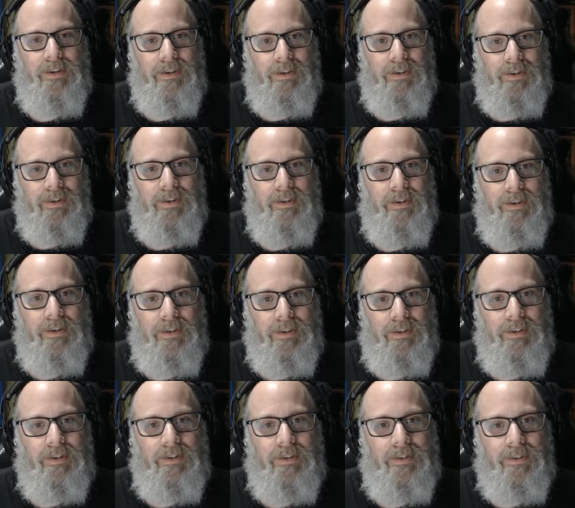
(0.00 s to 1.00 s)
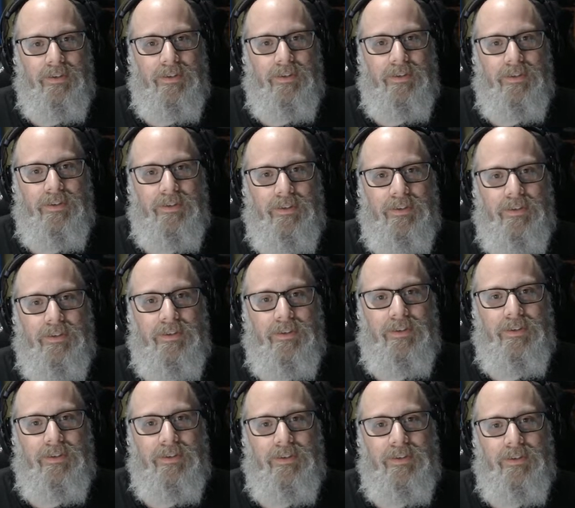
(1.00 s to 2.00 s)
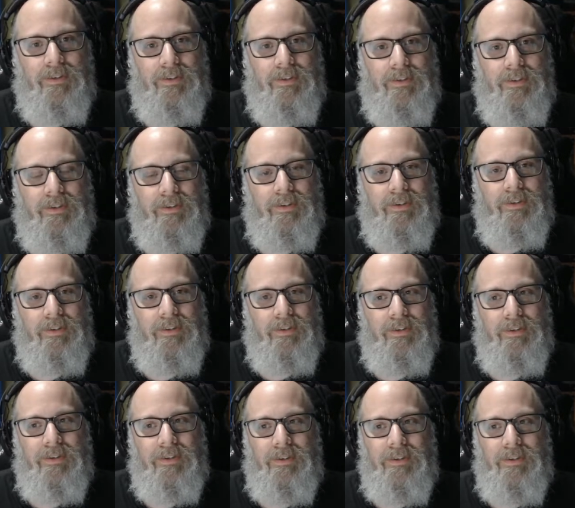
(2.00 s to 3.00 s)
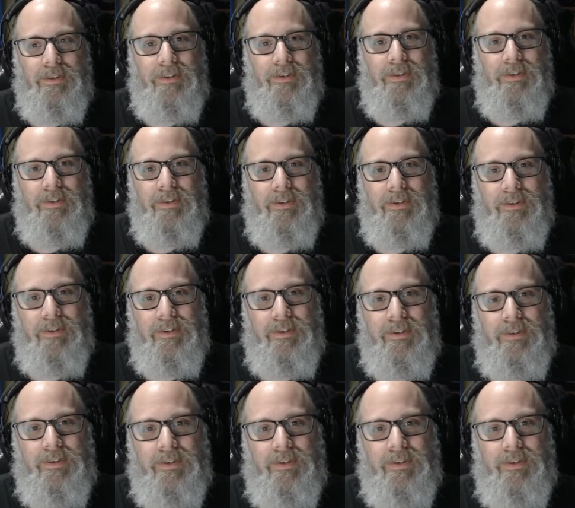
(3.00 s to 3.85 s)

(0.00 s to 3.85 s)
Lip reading: The person shown says nothing.